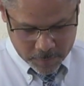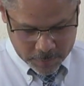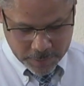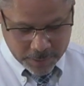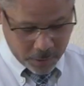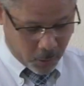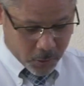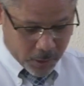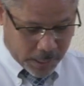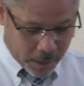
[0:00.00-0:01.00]
Secondly,
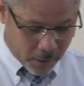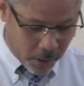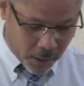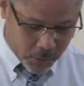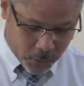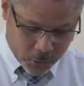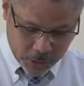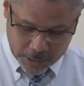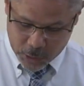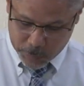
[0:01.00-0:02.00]
also allow God to
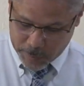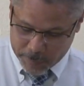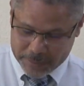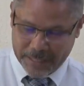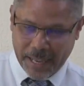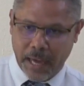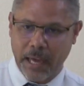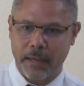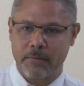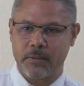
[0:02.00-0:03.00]
change people's
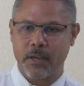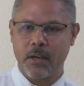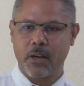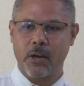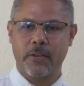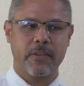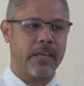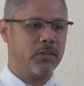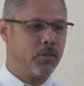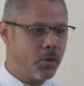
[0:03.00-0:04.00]
lives rather
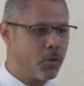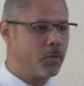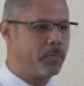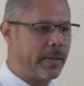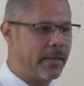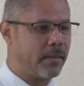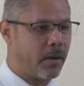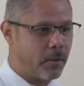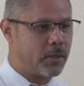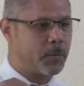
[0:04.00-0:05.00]
than you being the
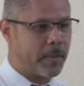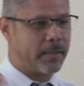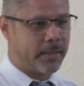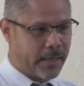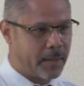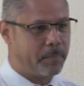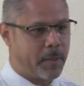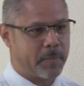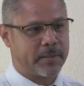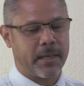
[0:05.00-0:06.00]
Holy Spirit in
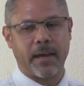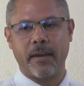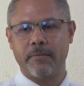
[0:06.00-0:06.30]
people's lives.